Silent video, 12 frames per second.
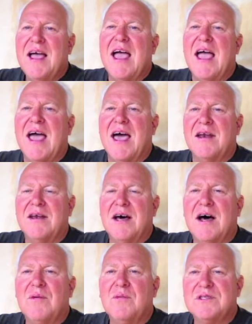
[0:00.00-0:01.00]
And
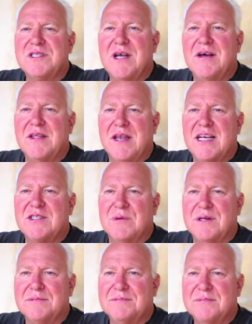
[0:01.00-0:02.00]
we'll see you on the next
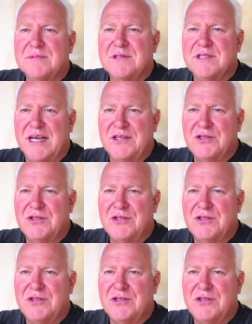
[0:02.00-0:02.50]
one. Stay